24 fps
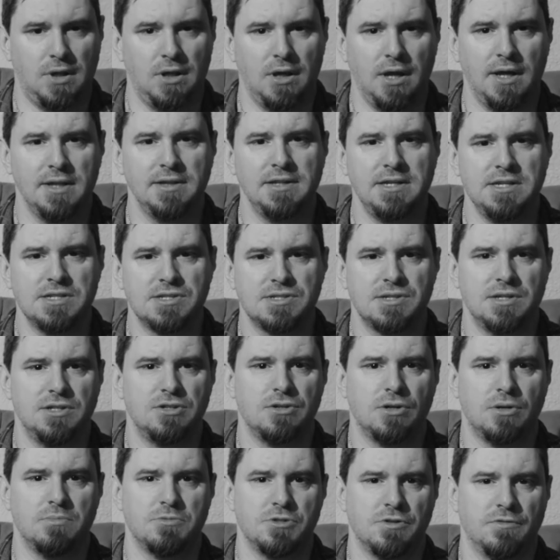At least in
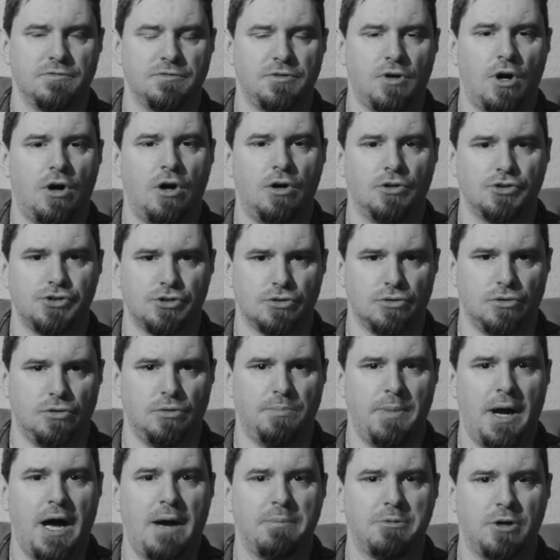terms of
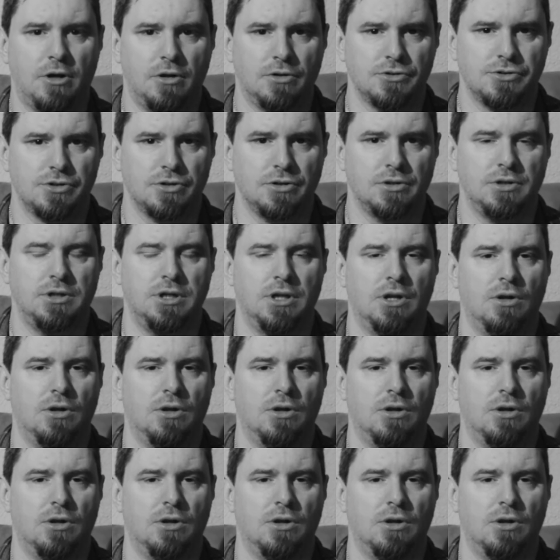pop culture.